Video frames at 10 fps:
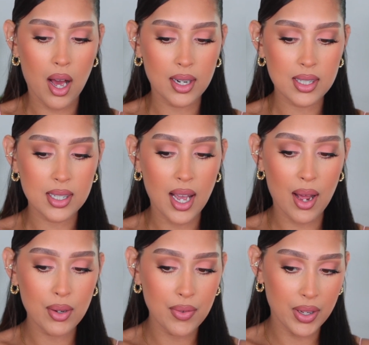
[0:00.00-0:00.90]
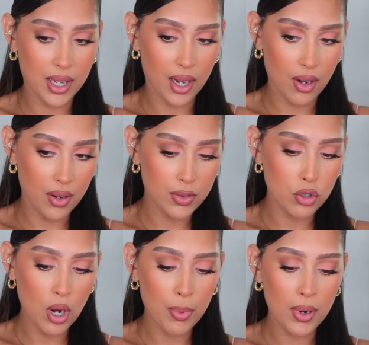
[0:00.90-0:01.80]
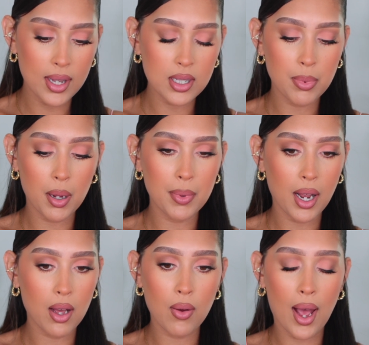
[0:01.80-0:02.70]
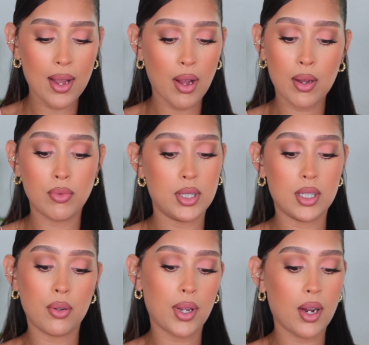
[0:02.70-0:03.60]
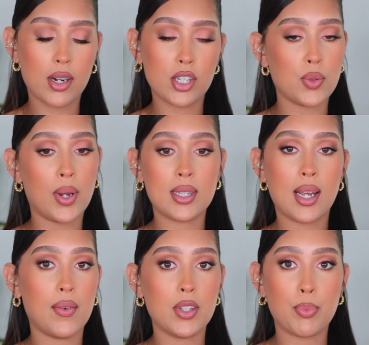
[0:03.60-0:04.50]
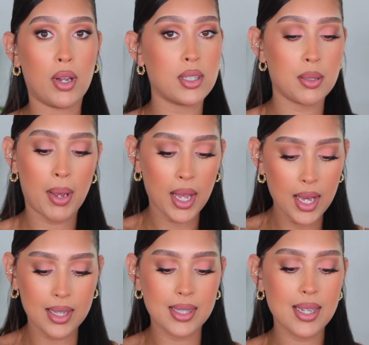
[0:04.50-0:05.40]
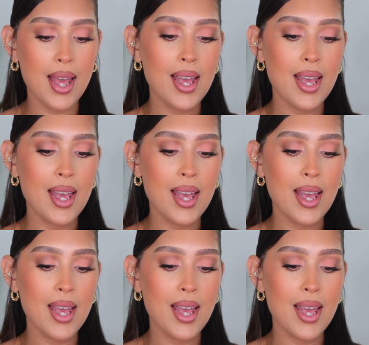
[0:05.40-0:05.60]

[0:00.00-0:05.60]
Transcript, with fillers: Honestly, I don't even care if the dropper ends up coming out. I, I really don't care. I just wanted to have this product in my hands.